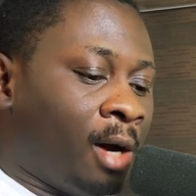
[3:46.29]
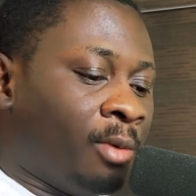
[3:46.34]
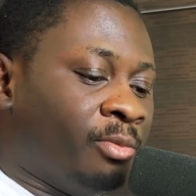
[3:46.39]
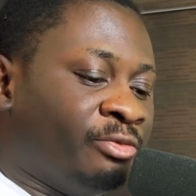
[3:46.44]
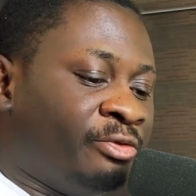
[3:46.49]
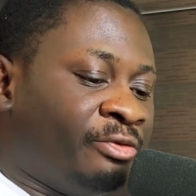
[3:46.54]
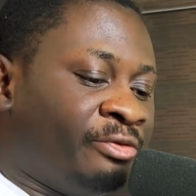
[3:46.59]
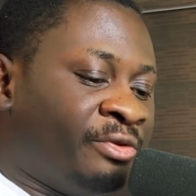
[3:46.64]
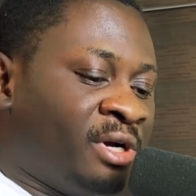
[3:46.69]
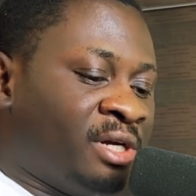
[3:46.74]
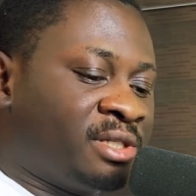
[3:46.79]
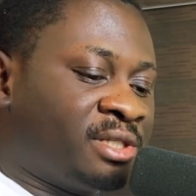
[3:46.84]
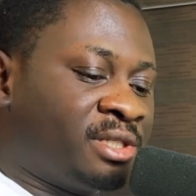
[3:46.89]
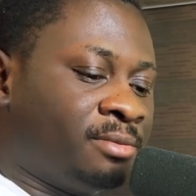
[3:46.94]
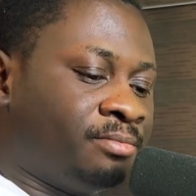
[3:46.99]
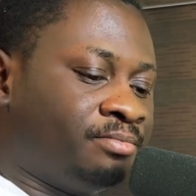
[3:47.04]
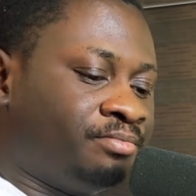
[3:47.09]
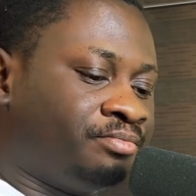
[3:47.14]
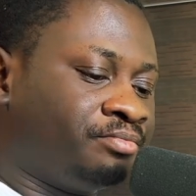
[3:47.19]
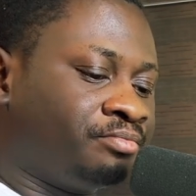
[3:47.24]
First,
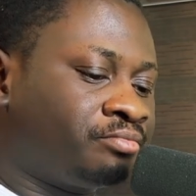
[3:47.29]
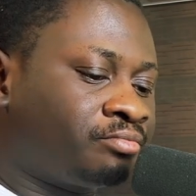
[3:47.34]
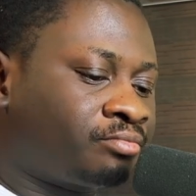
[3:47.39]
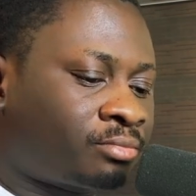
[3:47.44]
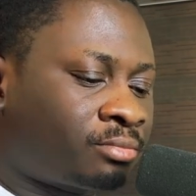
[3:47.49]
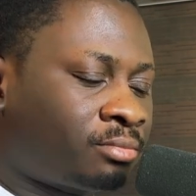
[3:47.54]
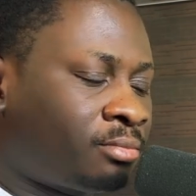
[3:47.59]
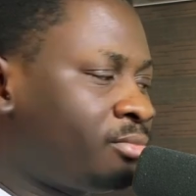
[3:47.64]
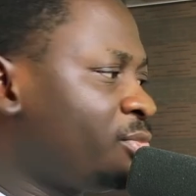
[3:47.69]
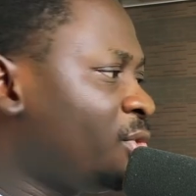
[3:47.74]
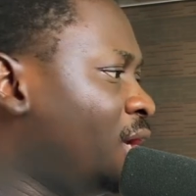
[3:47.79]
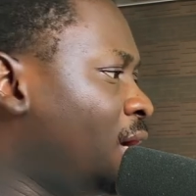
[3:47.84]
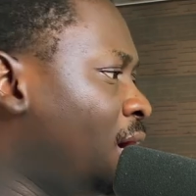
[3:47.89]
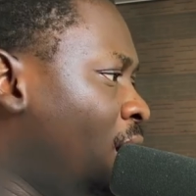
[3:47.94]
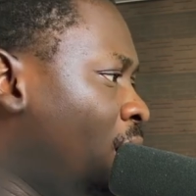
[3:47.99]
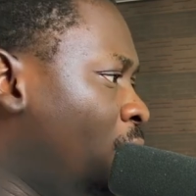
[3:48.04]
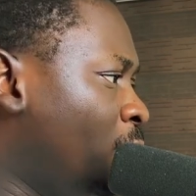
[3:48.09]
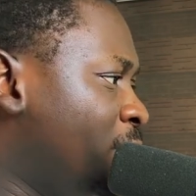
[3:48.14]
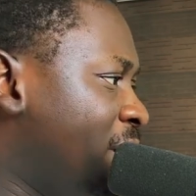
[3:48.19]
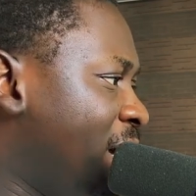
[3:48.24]

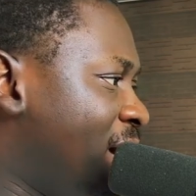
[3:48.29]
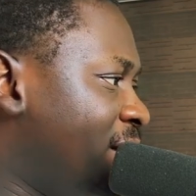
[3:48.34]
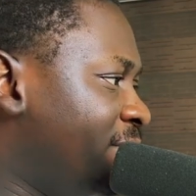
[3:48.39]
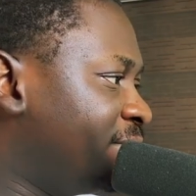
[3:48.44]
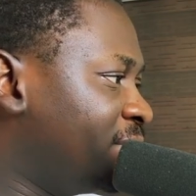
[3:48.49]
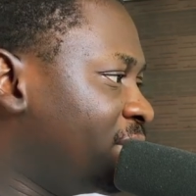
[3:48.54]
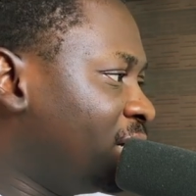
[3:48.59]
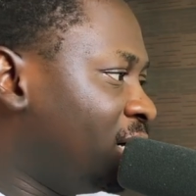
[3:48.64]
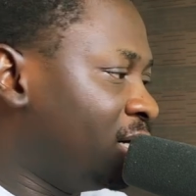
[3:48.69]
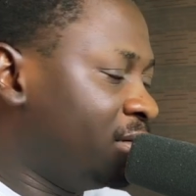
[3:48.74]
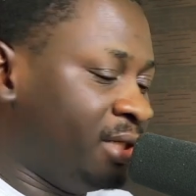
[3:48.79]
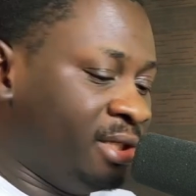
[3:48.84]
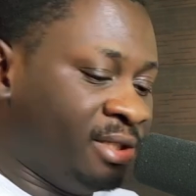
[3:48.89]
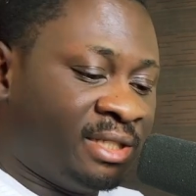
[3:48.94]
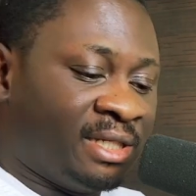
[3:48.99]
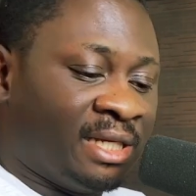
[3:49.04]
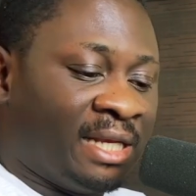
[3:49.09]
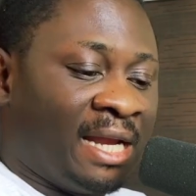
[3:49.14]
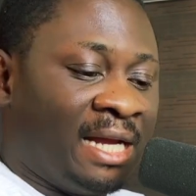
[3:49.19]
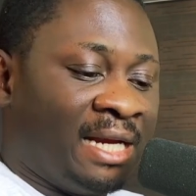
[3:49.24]
we have, is it
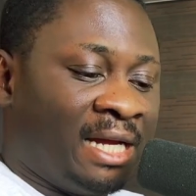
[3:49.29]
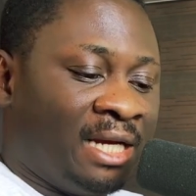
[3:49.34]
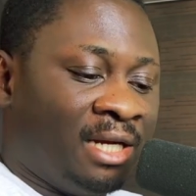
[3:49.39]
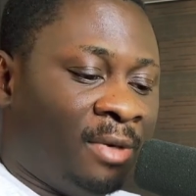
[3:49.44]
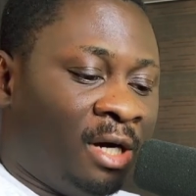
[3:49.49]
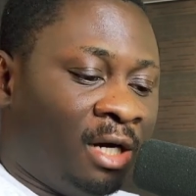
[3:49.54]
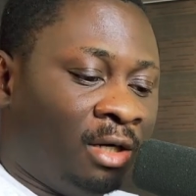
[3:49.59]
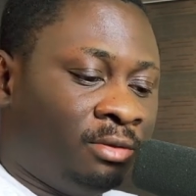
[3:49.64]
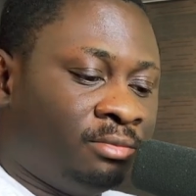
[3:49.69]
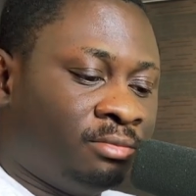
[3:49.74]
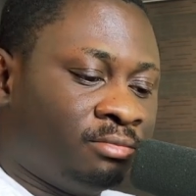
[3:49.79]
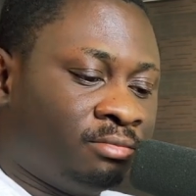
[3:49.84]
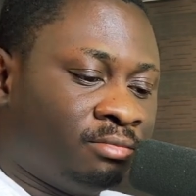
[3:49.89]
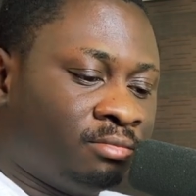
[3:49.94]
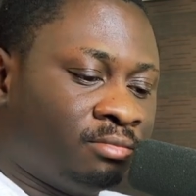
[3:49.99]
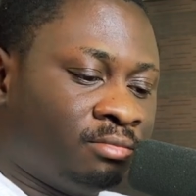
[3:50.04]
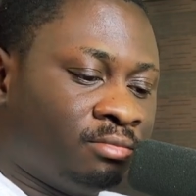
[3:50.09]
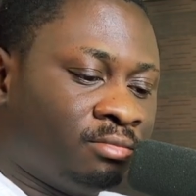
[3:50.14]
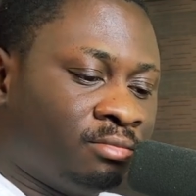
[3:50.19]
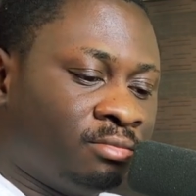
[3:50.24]
a land animal?
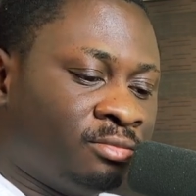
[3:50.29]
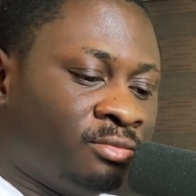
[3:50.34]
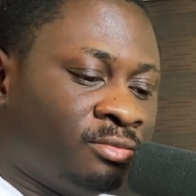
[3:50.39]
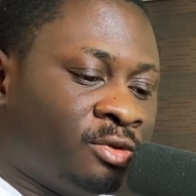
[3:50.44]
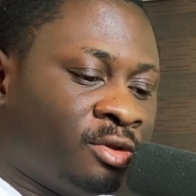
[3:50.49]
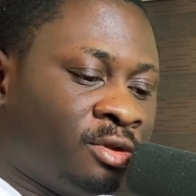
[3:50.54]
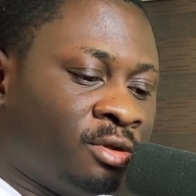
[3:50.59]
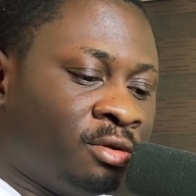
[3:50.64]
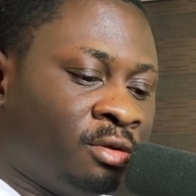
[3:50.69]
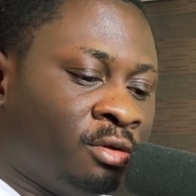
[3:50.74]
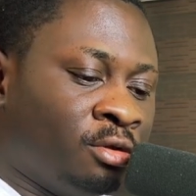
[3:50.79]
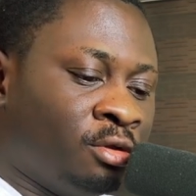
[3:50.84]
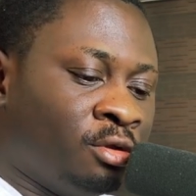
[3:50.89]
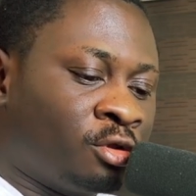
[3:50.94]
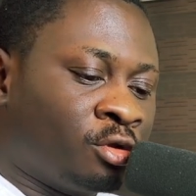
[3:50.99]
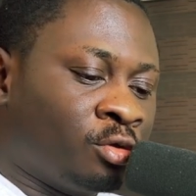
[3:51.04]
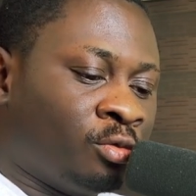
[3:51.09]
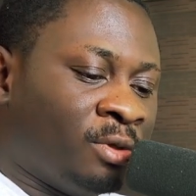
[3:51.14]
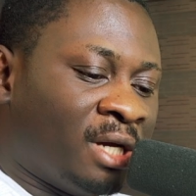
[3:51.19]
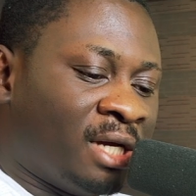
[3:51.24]

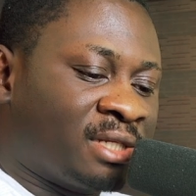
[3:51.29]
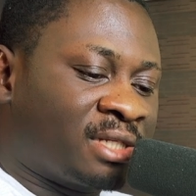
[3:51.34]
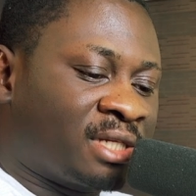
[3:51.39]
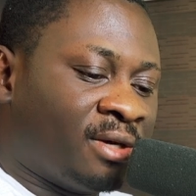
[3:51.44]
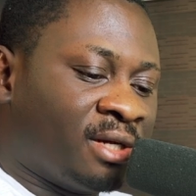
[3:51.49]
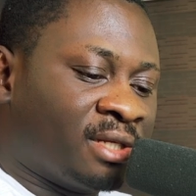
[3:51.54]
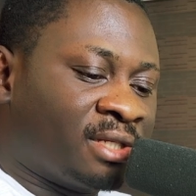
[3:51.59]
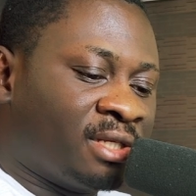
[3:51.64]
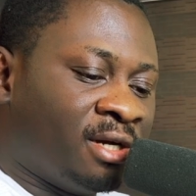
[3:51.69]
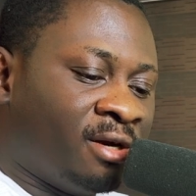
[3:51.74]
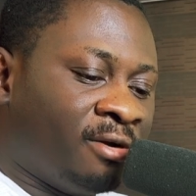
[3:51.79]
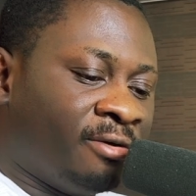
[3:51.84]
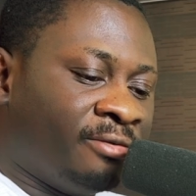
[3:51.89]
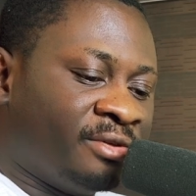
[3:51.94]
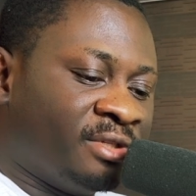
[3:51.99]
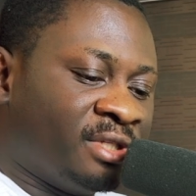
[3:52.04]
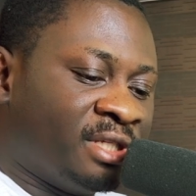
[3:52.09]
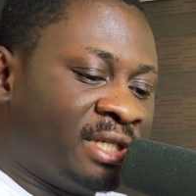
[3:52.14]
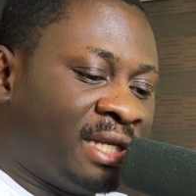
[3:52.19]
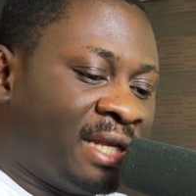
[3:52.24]
So we ask ourselves,
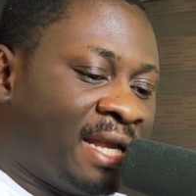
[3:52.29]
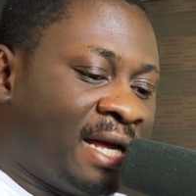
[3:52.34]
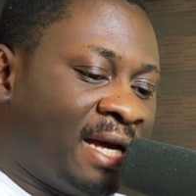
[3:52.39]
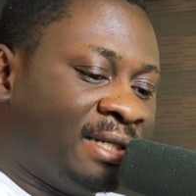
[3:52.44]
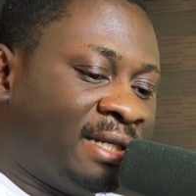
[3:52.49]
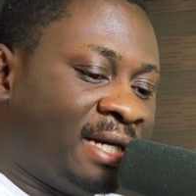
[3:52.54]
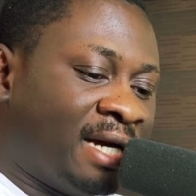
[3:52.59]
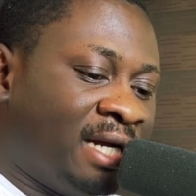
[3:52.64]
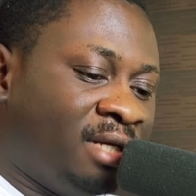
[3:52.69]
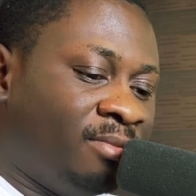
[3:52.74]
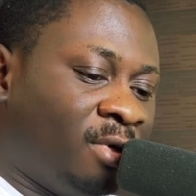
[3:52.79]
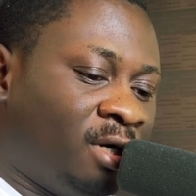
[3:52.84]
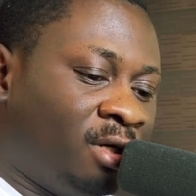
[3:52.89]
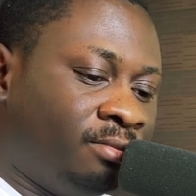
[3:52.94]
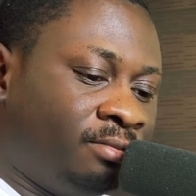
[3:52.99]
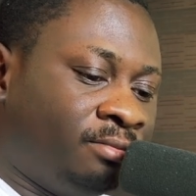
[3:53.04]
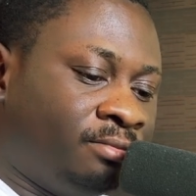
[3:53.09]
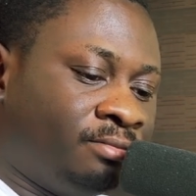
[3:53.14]
is it a land animal?